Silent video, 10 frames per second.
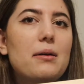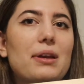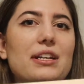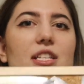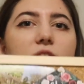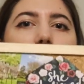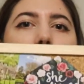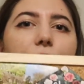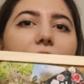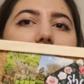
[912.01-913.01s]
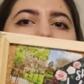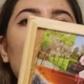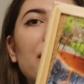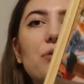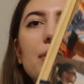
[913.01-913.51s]
But I just feel
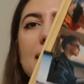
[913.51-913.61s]
like doing